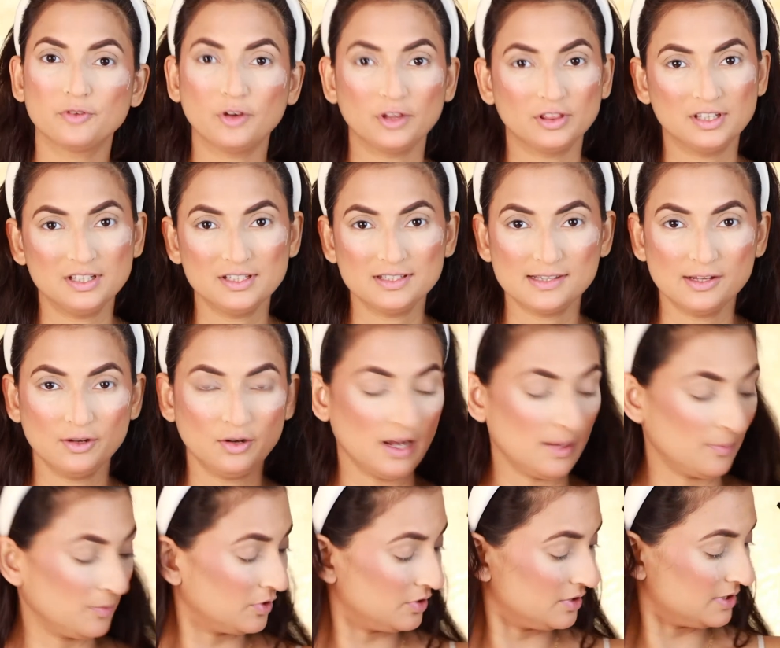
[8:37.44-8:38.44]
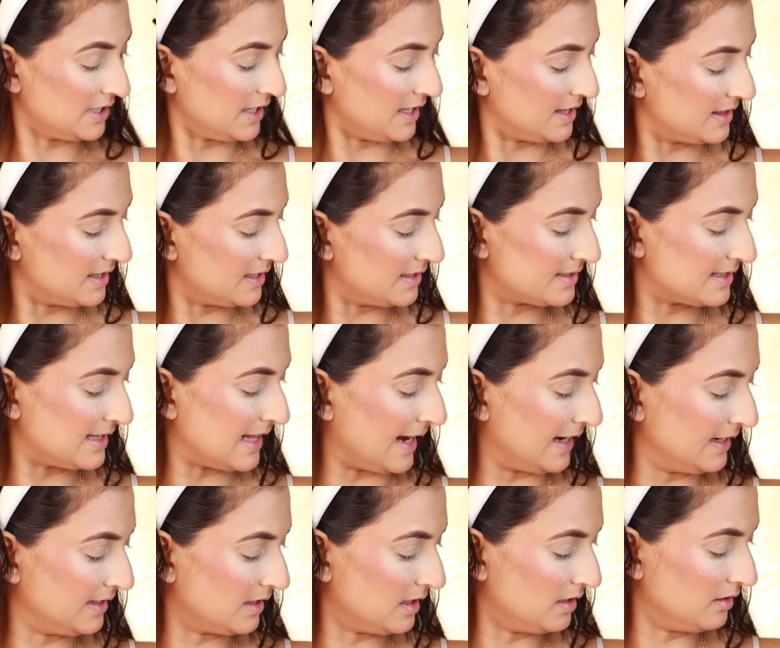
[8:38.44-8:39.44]
For this look, I'm going to take this
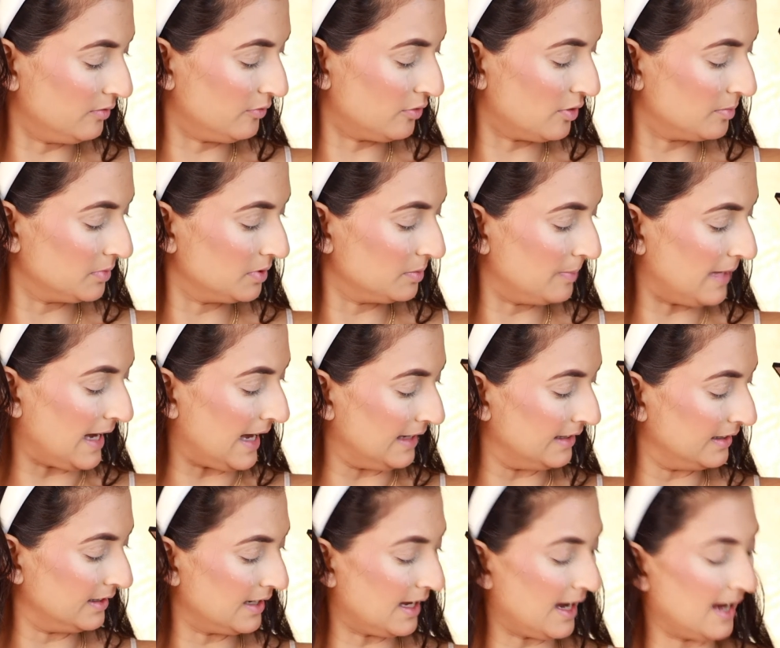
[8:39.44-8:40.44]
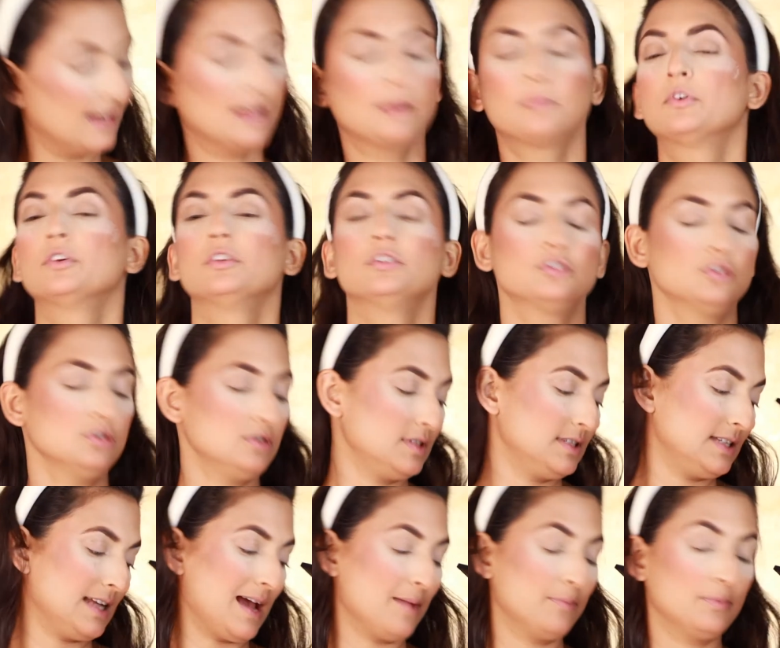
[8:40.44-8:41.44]
light color from the palette, and I'm going to just
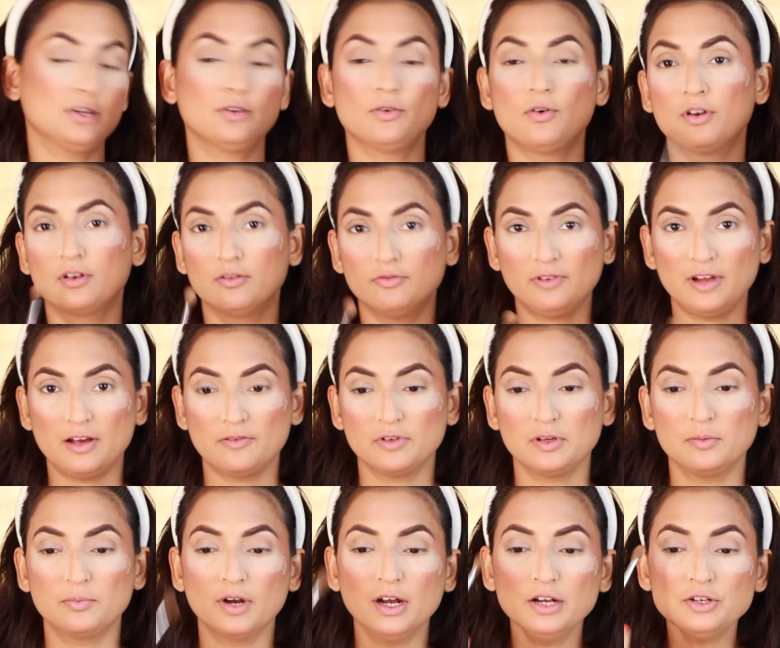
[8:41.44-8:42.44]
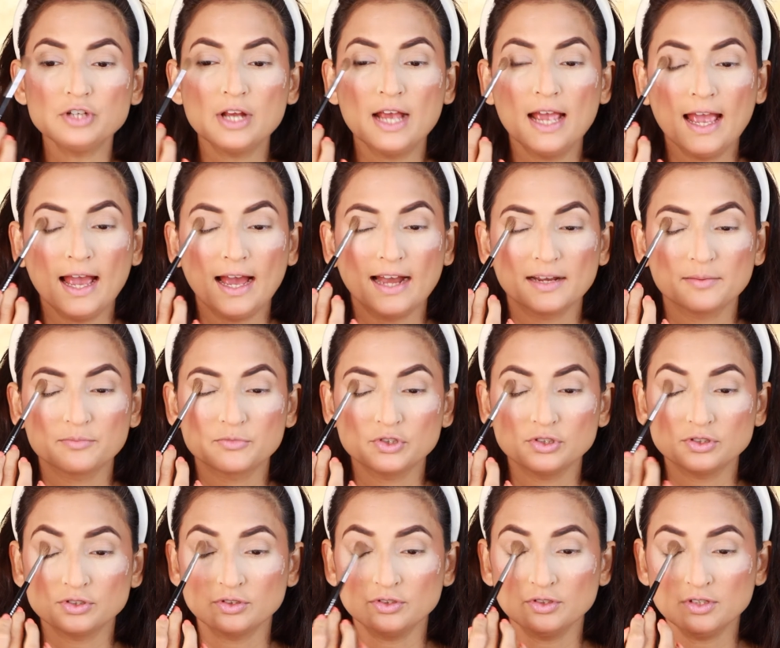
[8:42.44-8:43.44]
tap it on a fluffy brush, and I'm
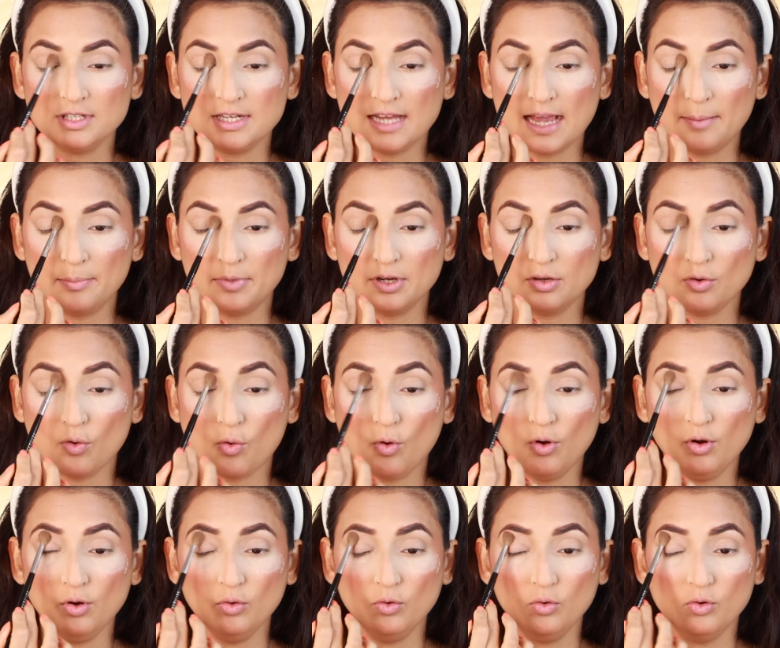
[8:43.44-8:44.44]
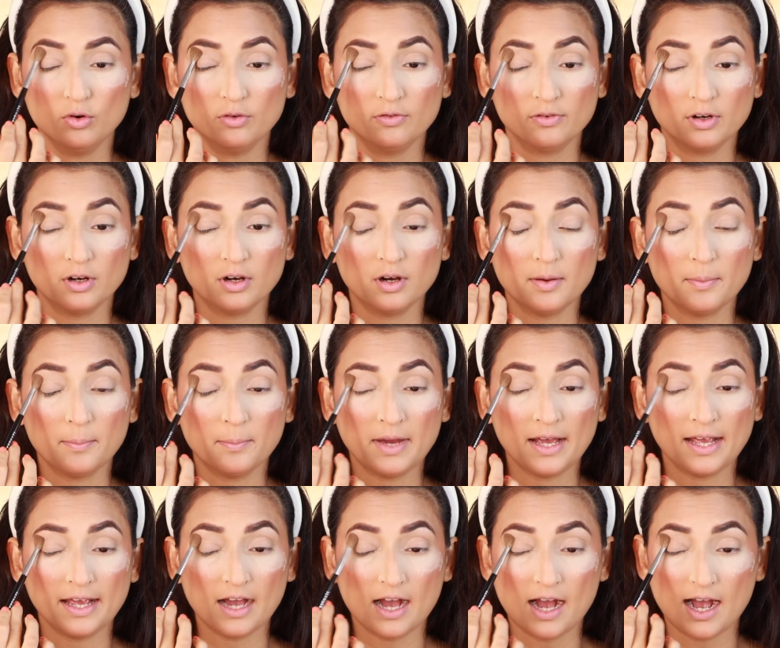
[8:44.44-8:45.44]
just going to tap it all over
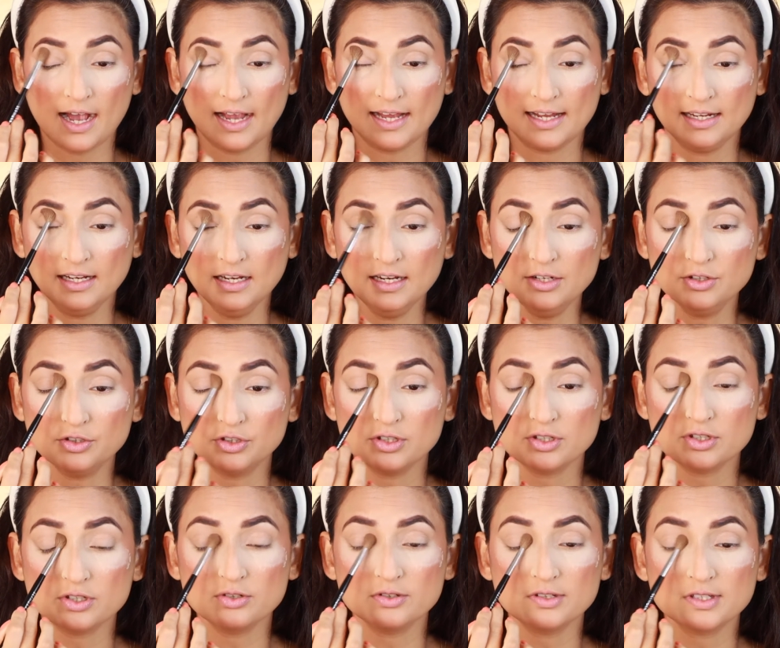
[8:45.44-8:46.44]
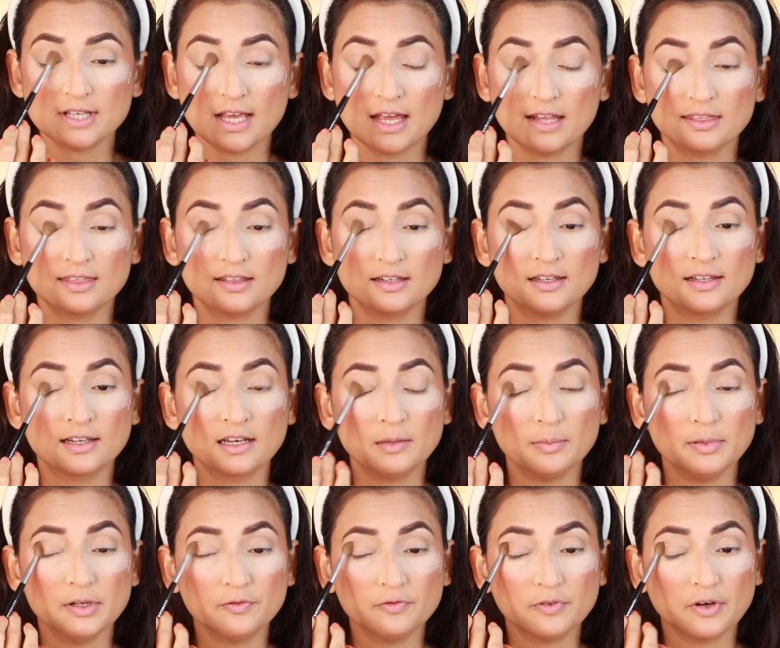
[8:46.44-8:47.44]
my eyelid just to set the little
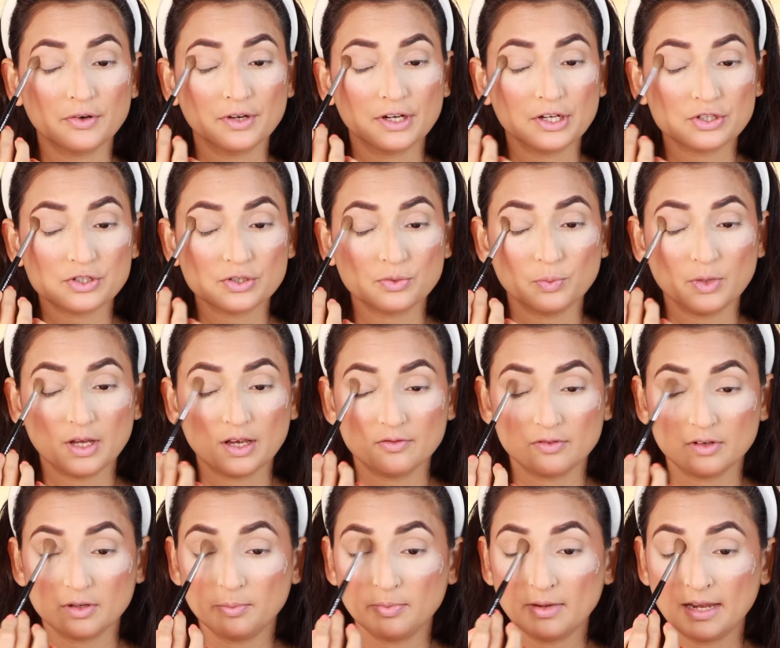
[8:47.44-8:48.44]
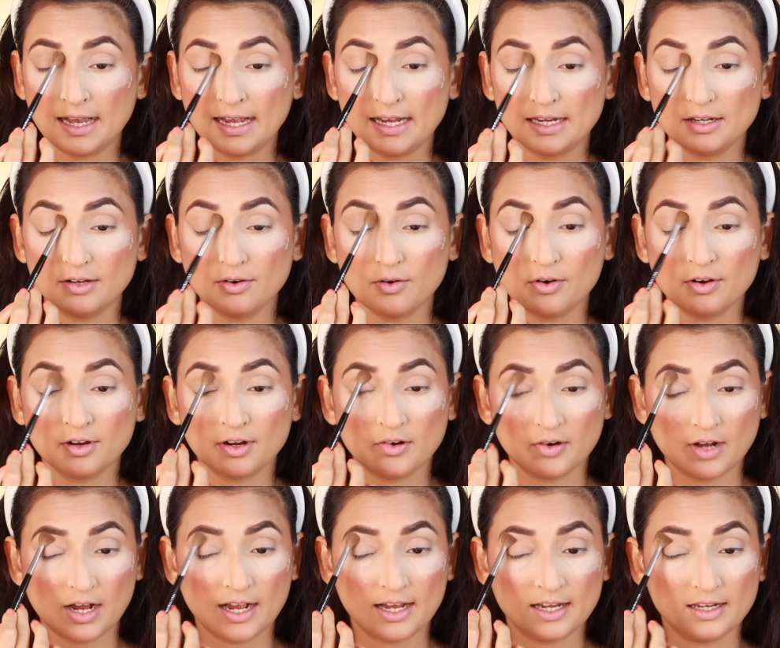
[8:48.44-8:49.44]
bit foundation we have applied on our
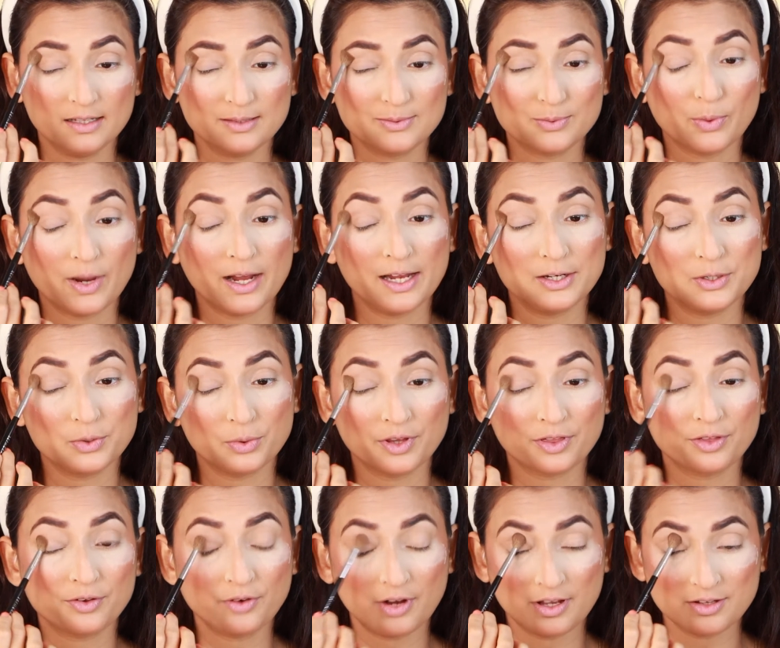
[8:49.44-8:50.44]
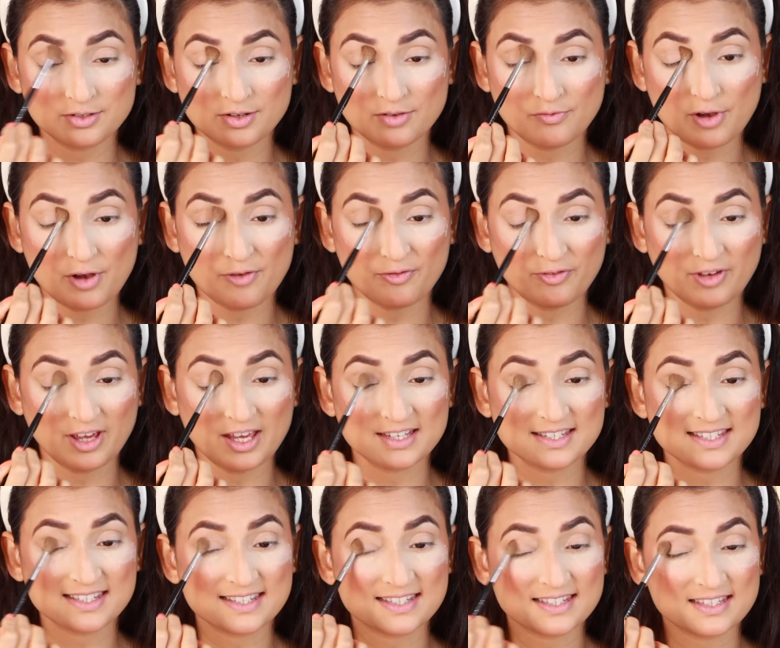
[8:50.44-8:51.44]
eyelids while doing the rest of our
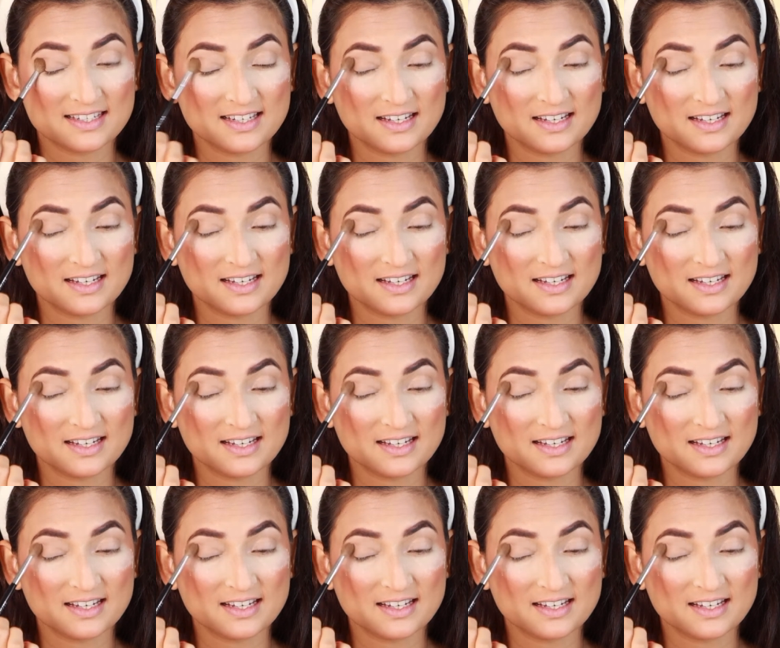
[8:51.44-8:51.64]
face.